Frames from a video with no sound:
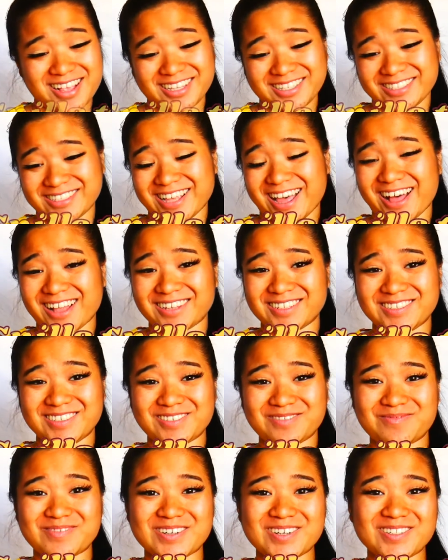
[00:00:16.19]
Sally
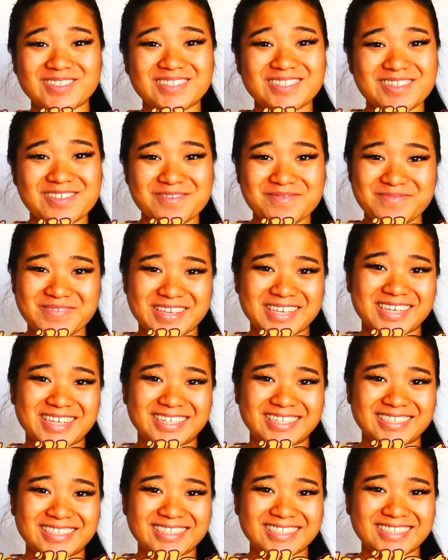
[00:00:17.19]
Spills the
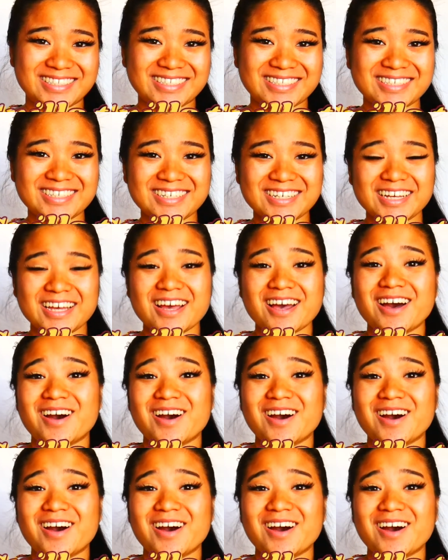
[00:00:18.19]
Beans.